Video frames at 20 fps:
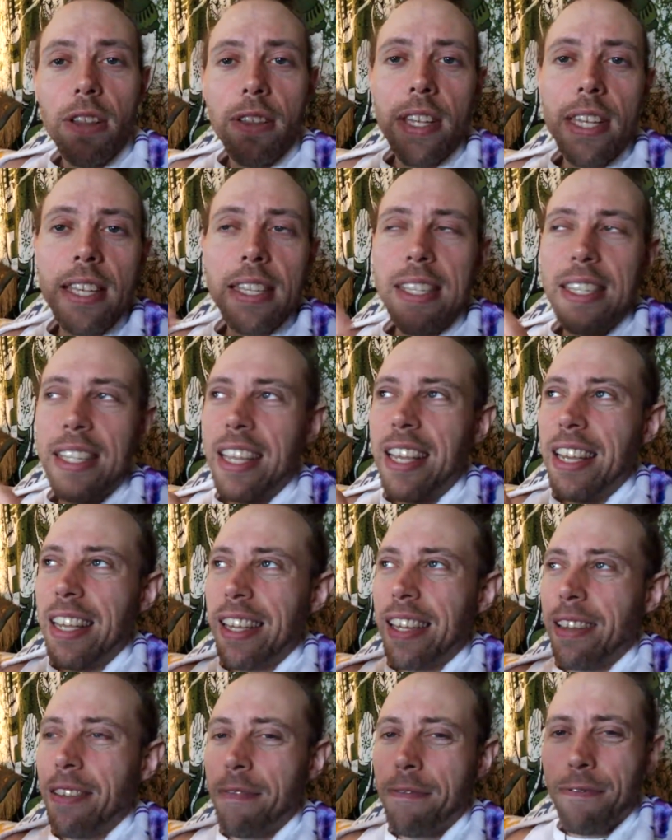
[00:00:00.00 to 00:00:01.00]
These
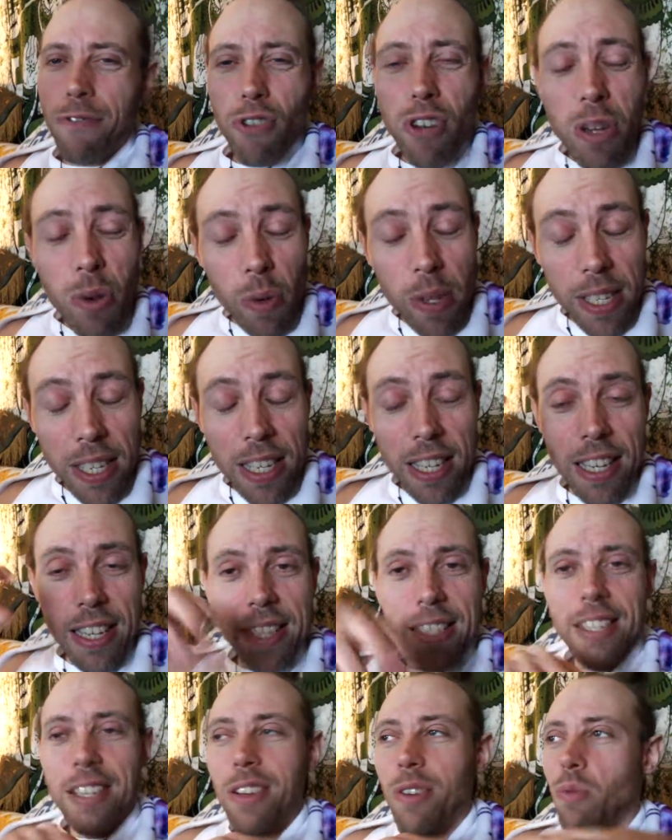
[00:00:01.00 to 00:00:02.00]

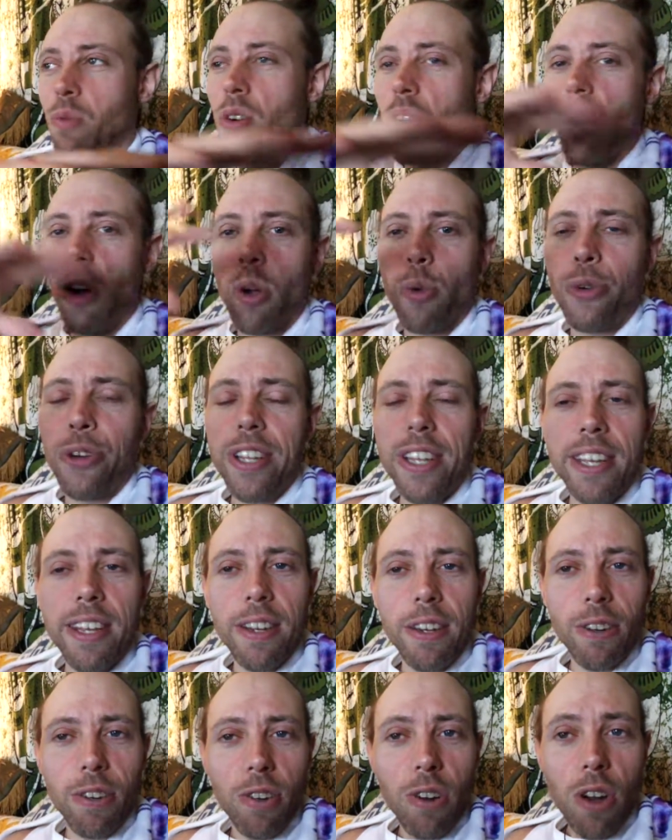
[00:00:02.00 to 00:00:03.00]
frequencies were already
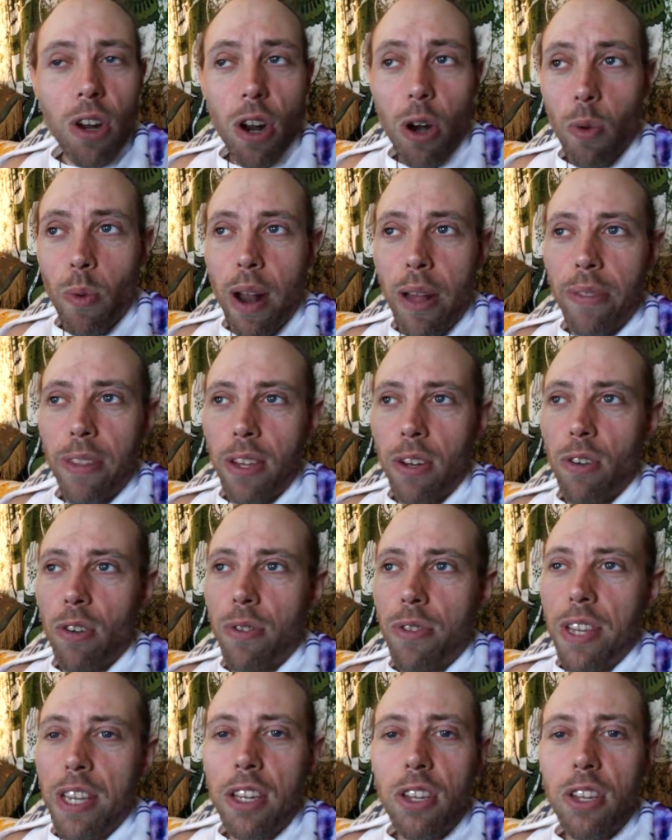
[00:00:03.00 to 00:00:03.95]
here around the earth.